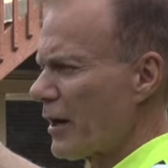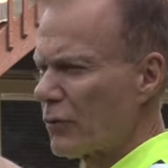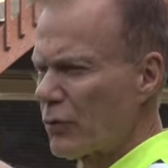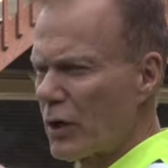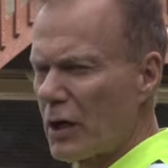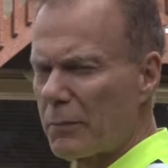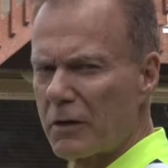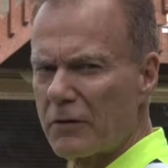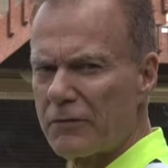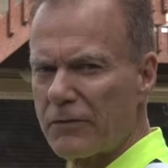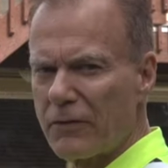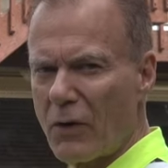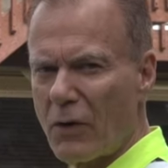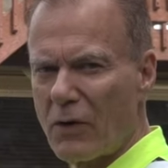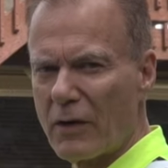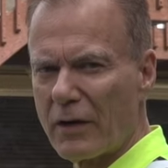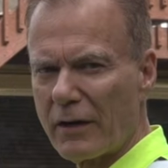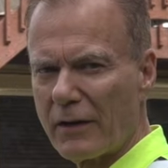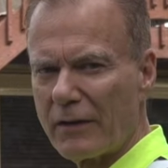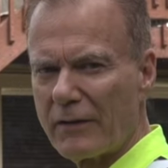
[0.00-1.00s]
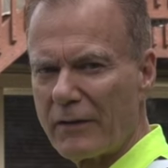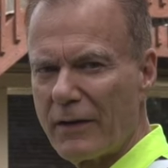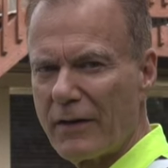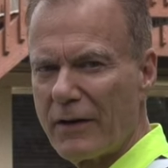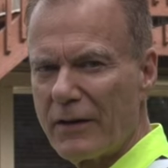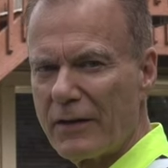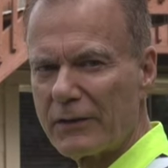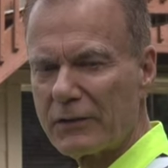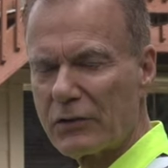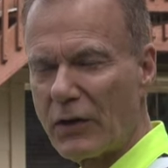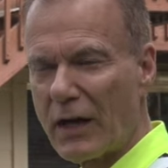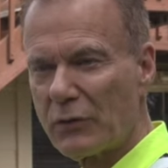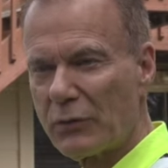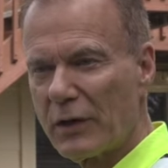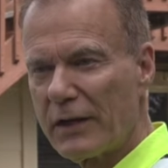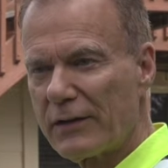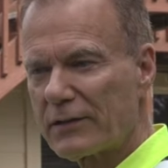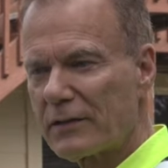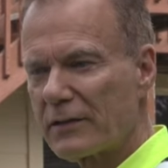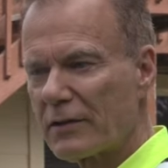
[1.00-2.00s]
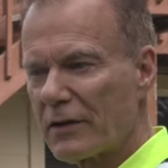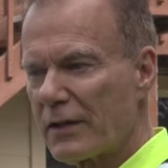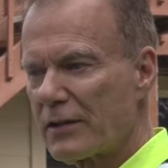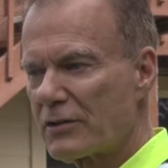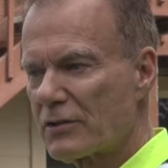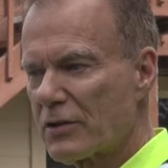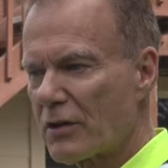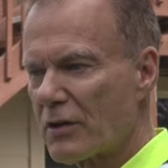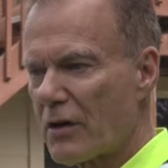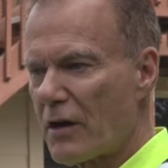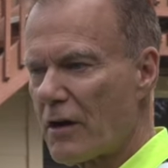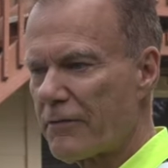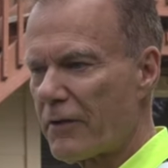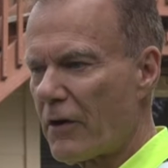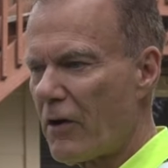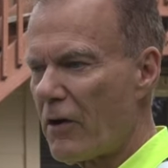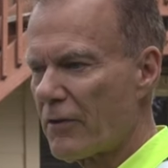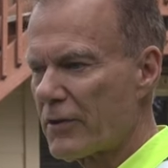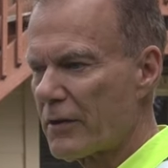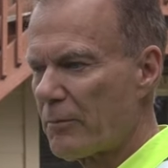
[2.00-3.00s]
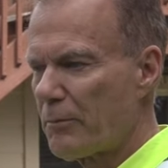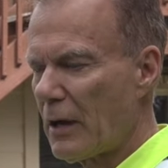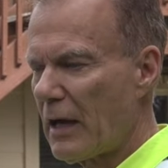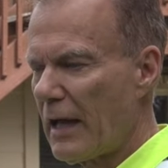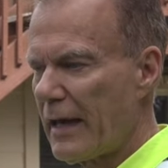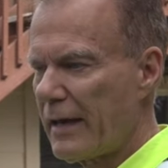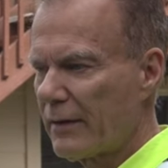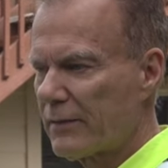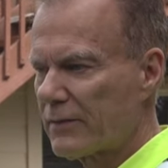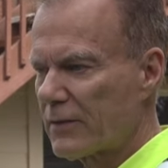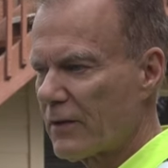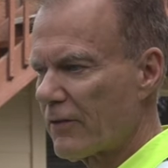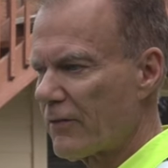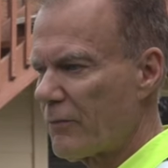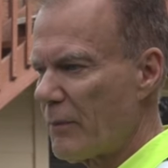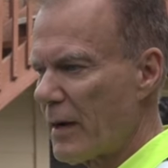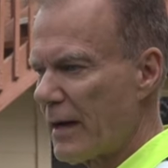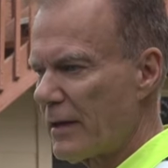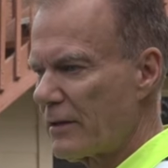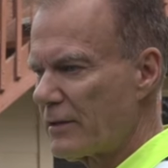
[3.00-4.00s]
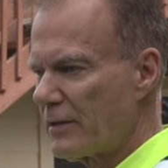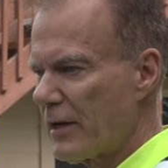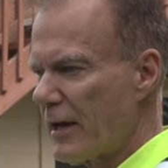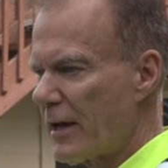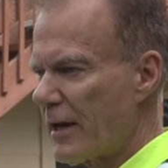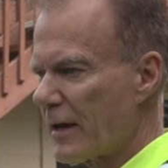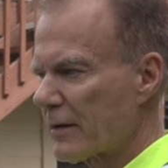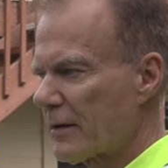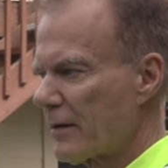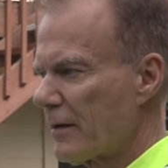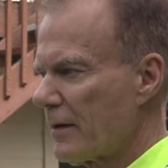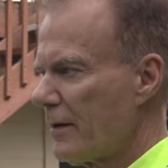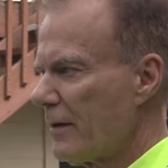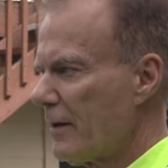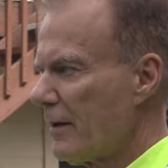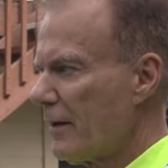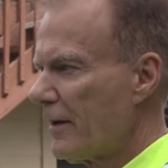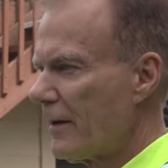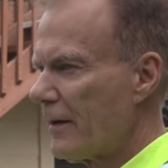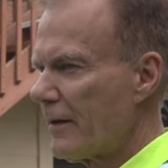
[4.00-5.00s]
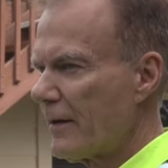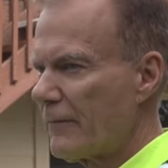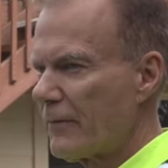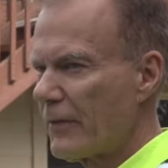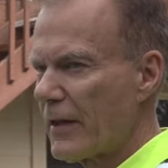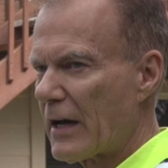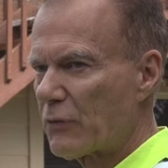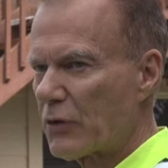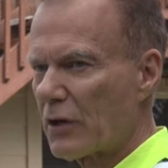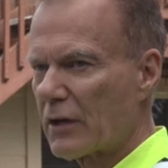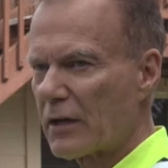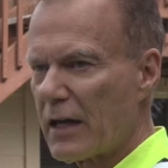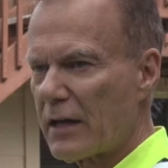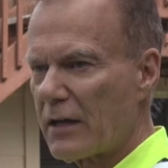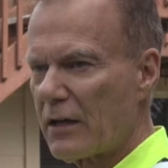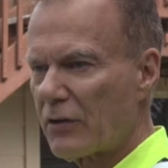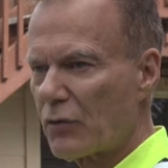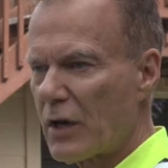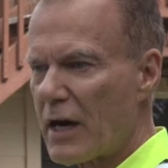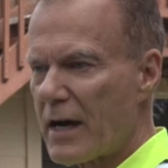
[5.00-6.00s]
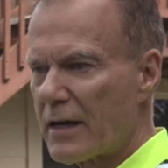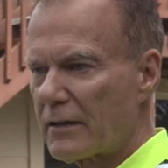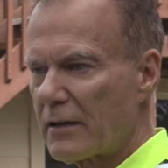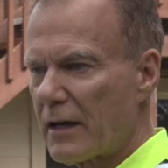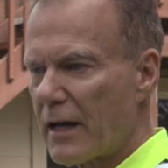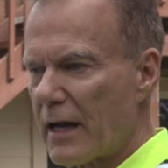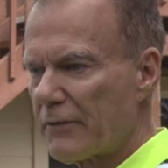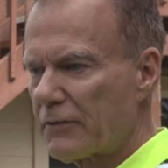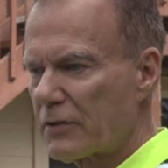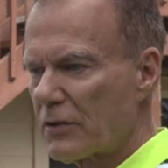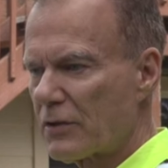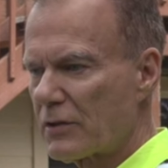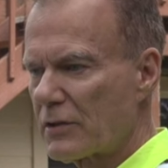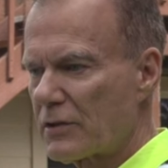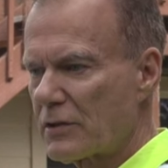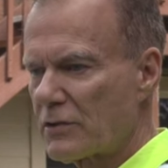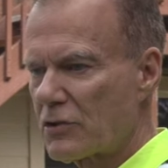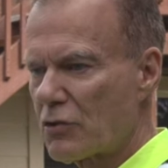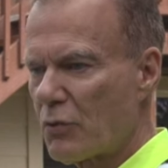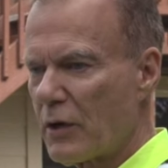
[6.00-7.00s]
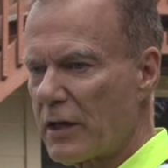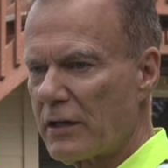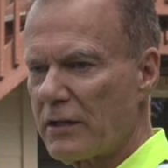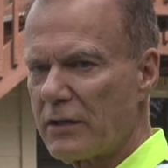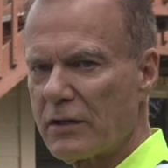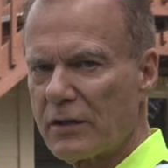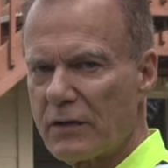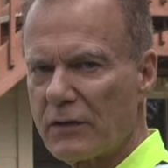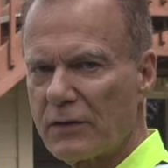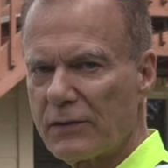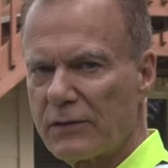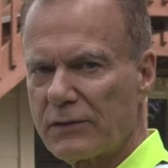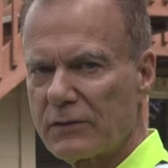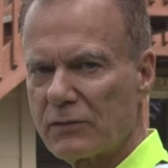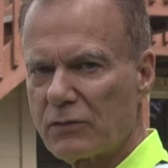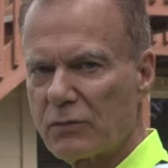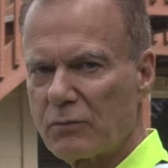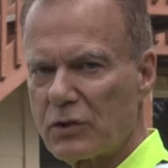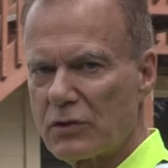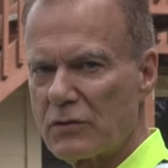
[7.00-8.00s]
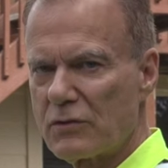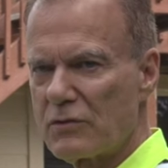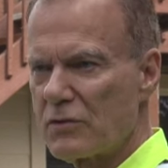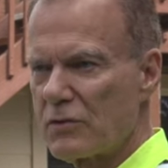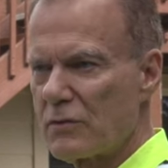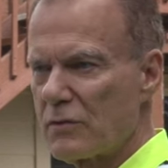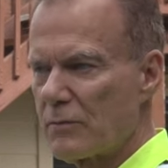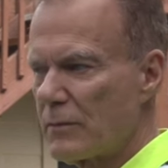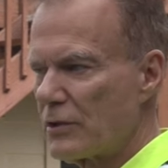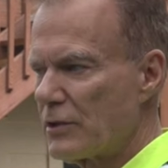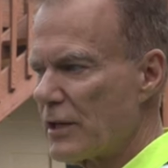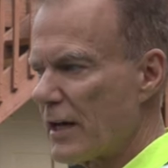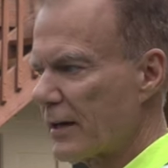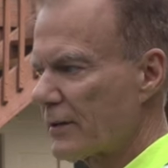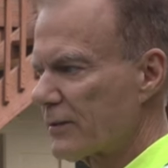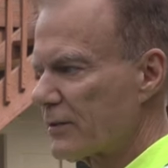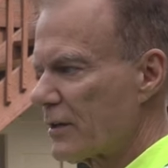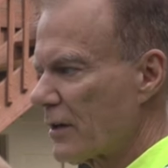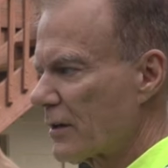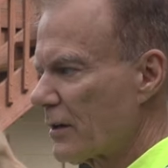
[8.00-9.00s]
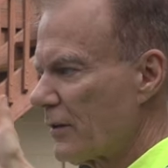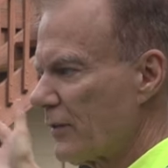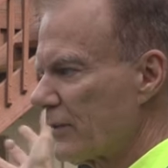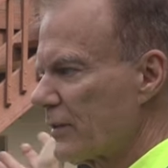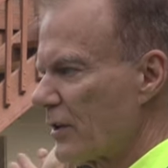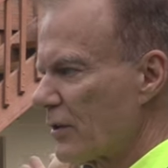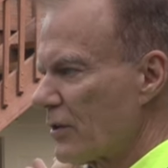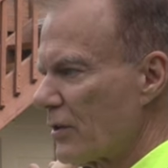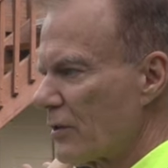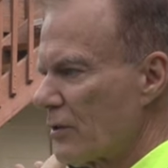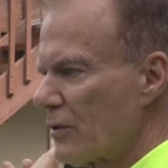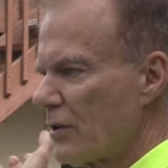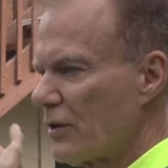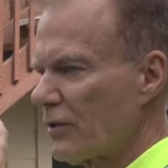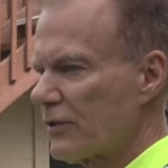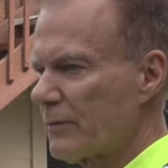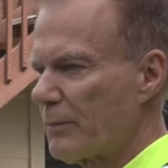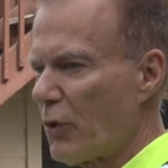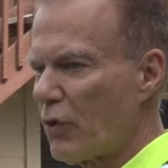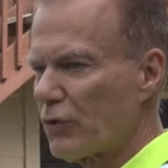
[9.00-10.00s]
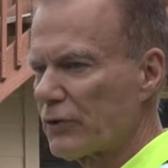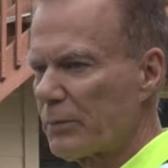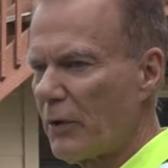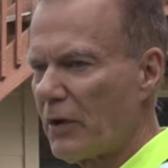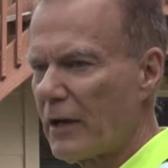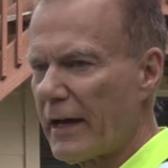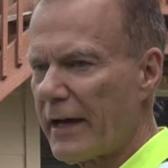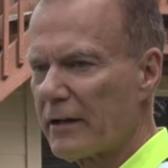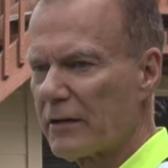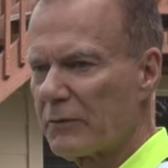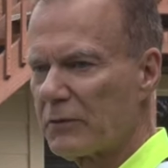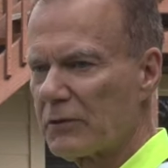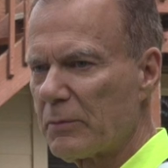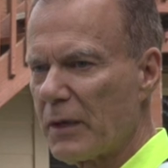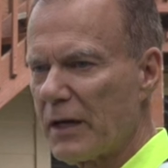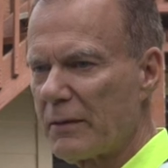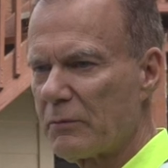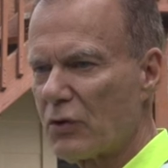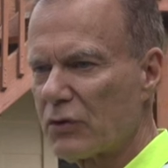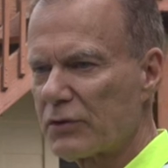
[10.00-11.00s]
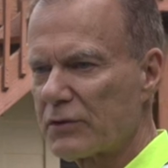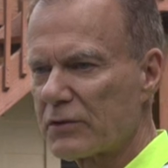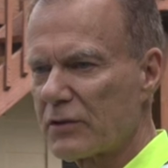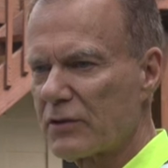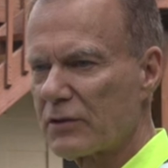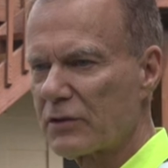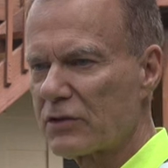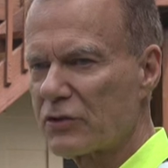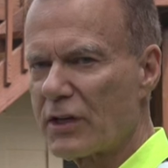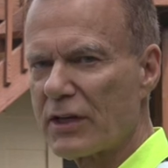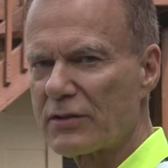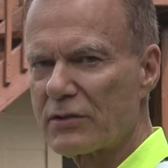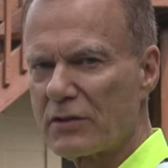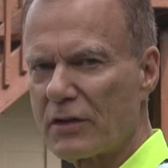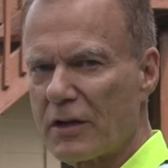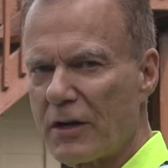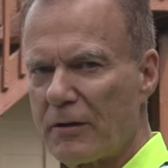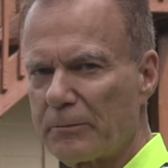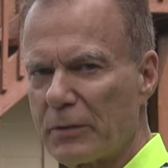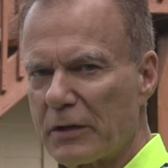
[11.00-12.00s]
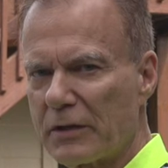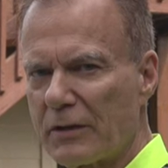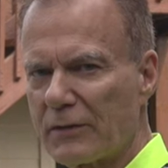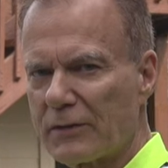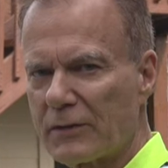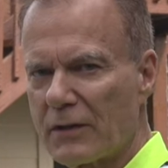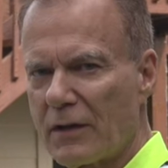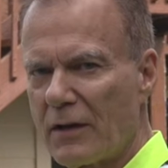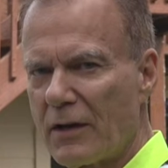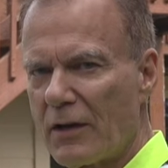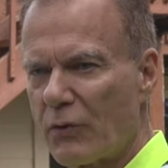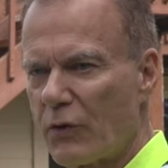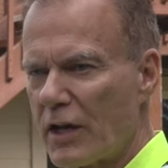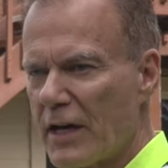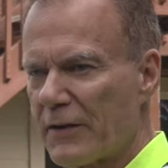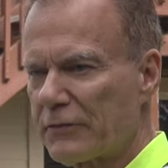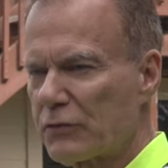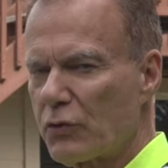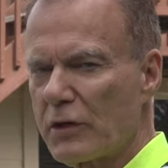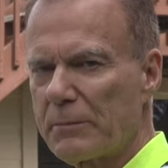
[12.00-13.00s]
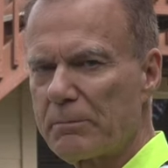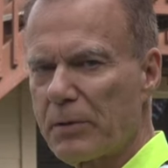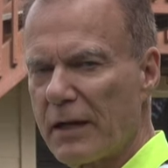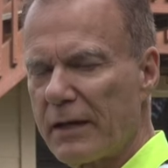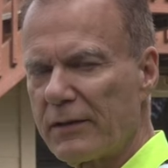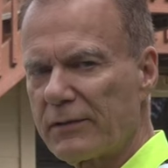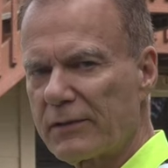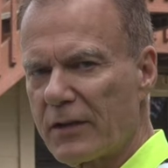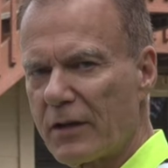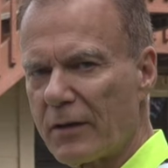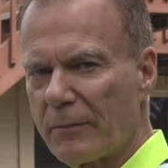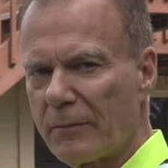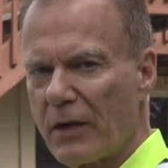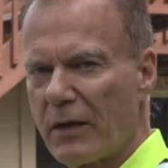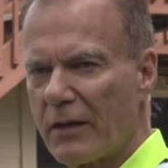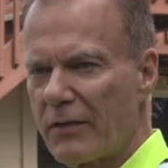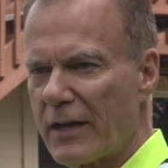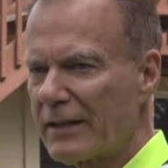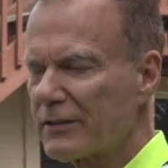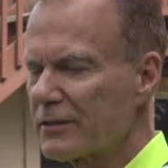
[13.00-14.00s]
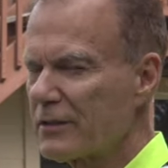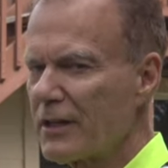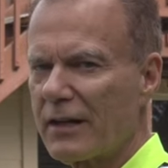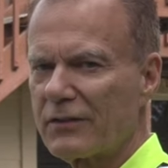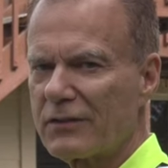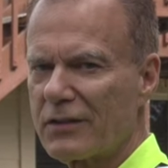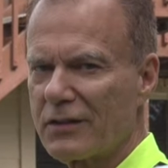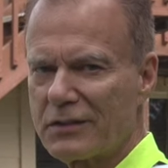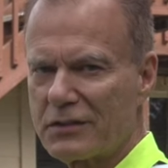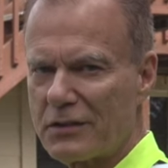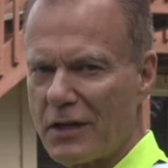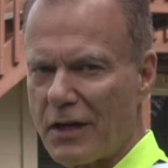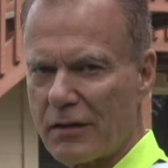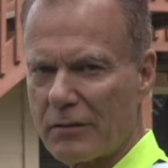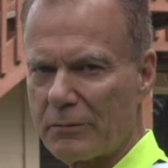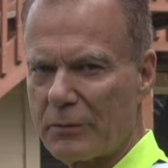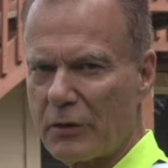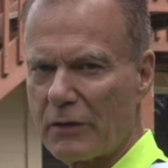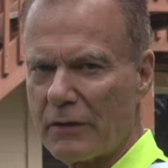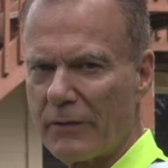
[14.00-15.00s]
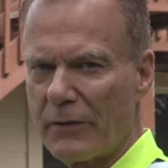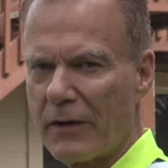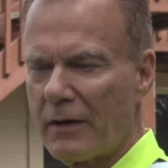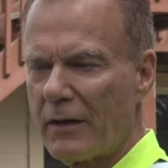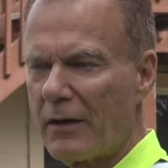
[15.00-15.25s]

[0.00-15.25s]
a rubber floor? So I recently took off all the planks of my deck that were getting rotten after 20 years. Decks are considered disposable items by most construction companies where you have to replace them. That's not sustainable.